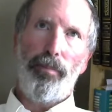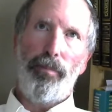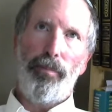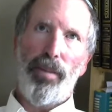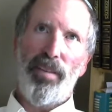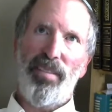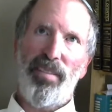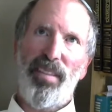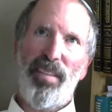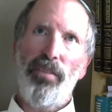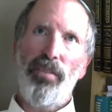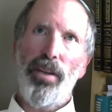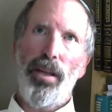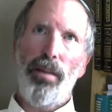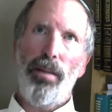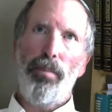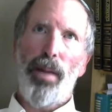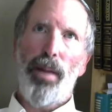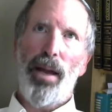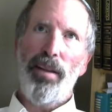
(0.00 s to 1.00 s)

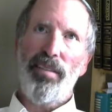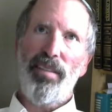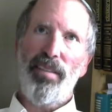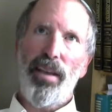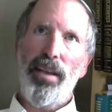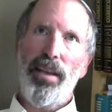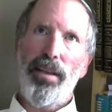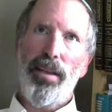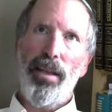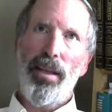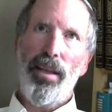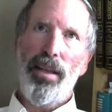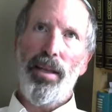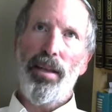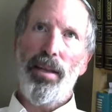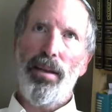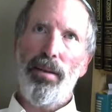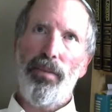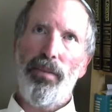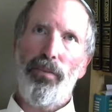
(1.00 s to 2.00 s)
70 minus
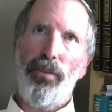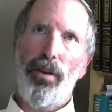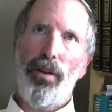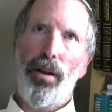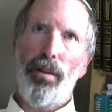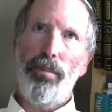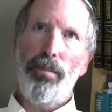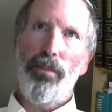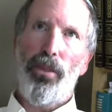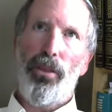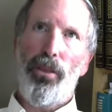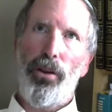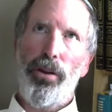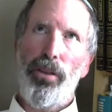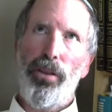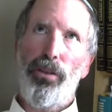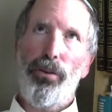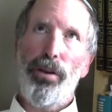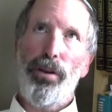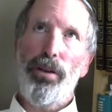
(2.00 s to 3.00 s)
18 from
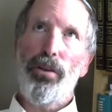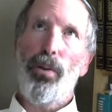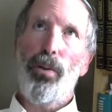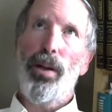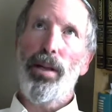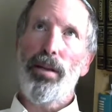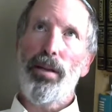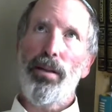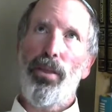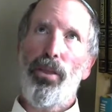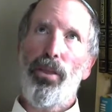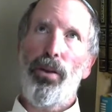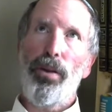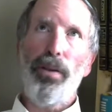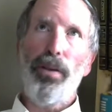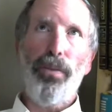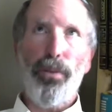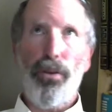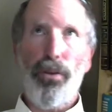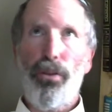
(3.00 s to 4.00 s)
3320 to
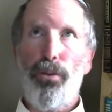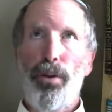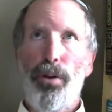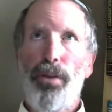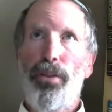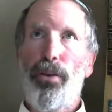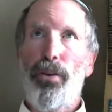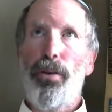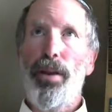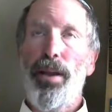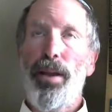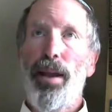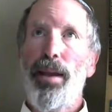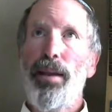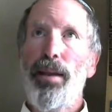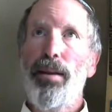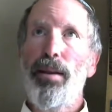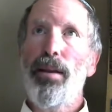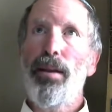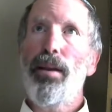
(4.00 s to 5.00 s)

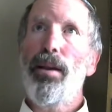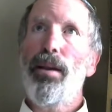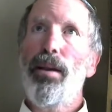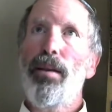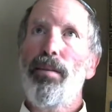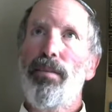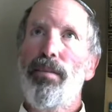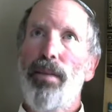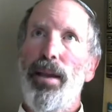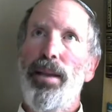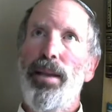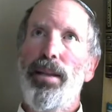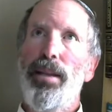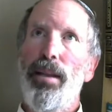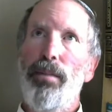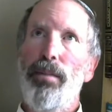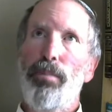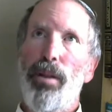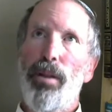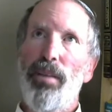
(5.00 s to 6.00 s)
3338. So
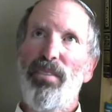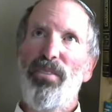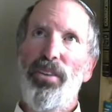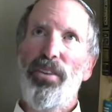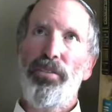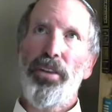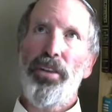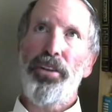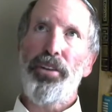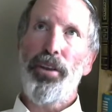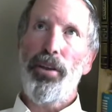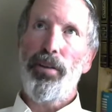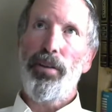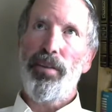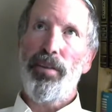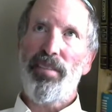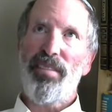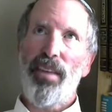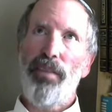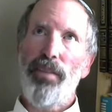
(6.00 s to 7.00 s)
18 plus 52
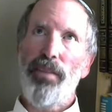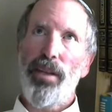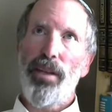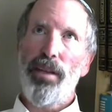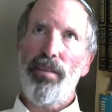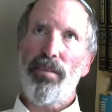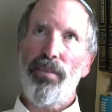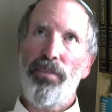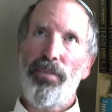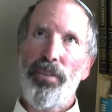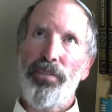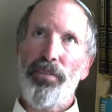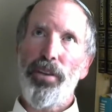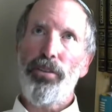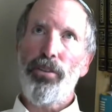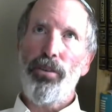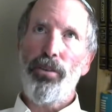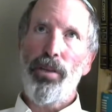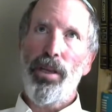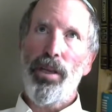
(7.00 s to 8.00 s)
is 70. So
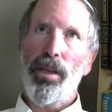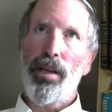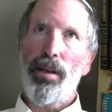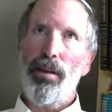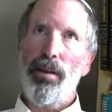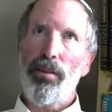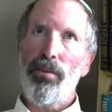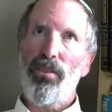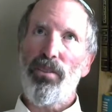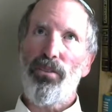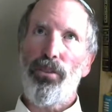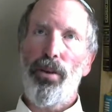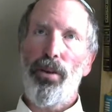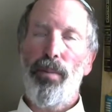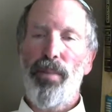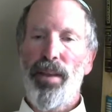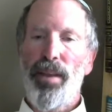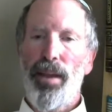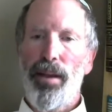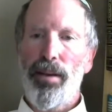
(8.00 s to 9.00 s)
52 years
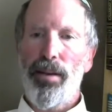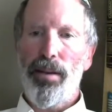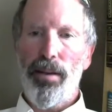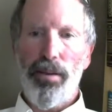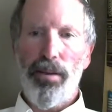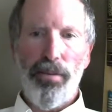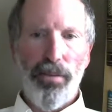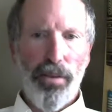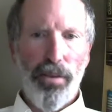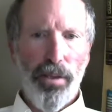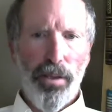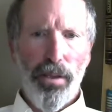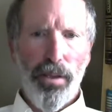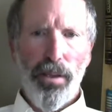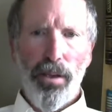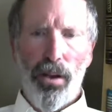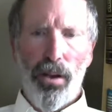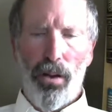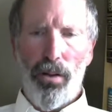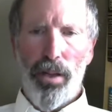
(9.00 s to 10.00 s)
from the end of
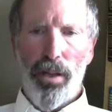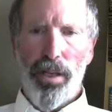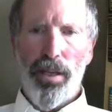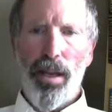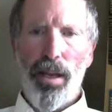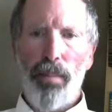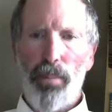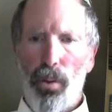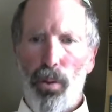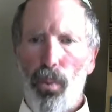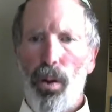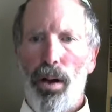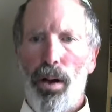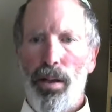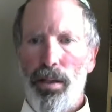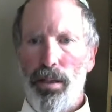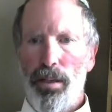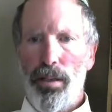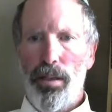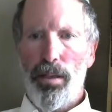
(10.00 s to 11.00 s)
Holy Temple
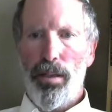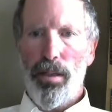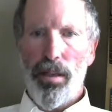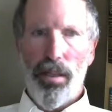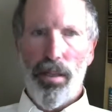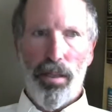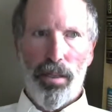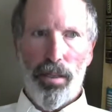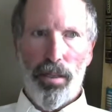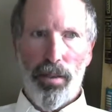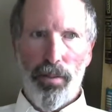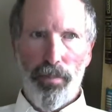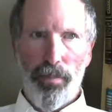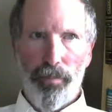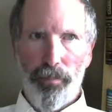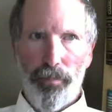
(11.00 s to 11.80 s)
1 until